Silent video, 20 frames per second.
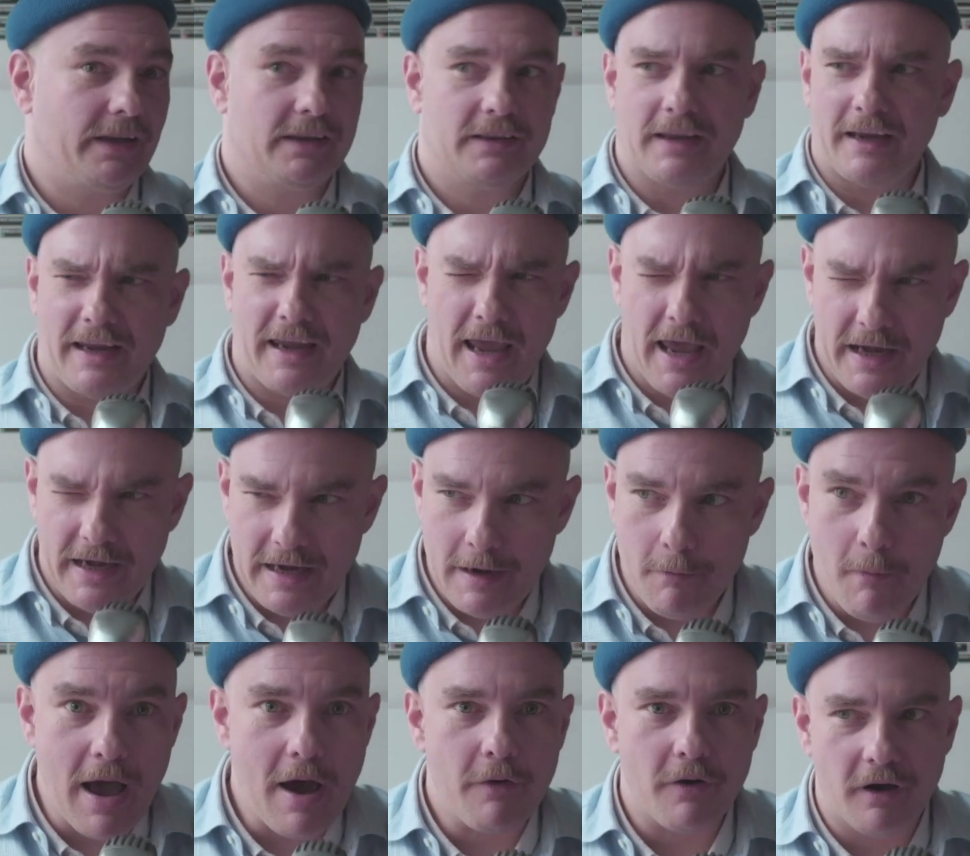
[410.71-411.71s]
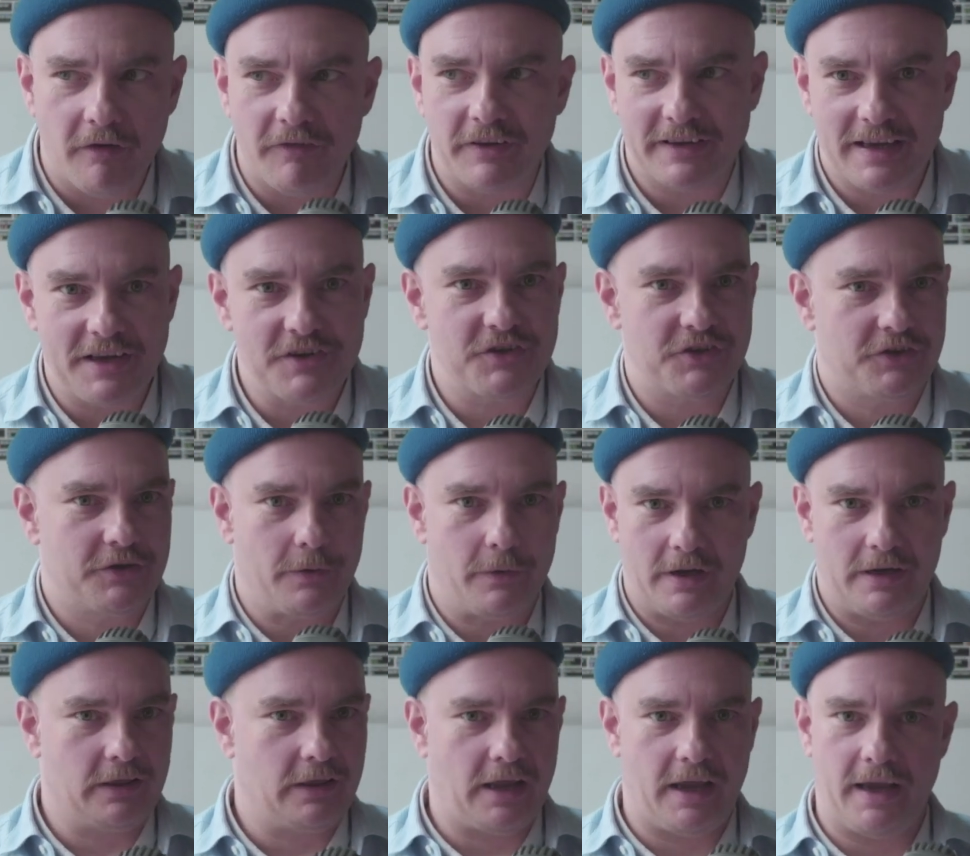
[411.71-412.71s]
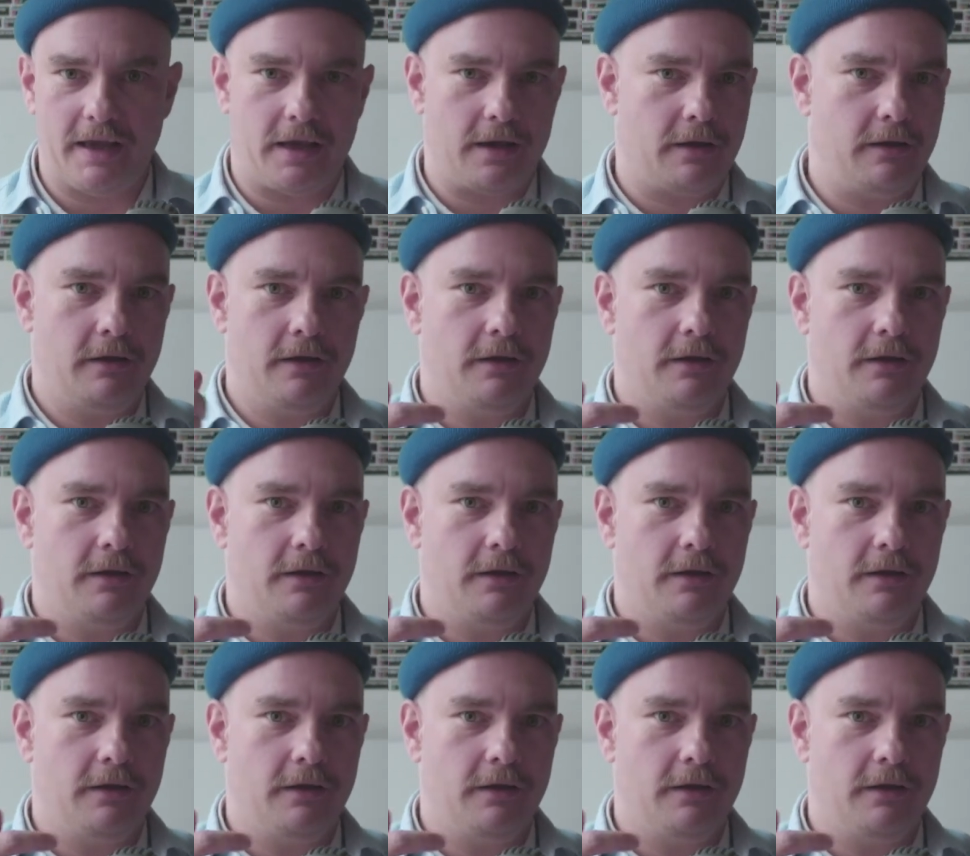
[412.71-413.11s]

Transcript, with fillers: Like any amount of attention to it, like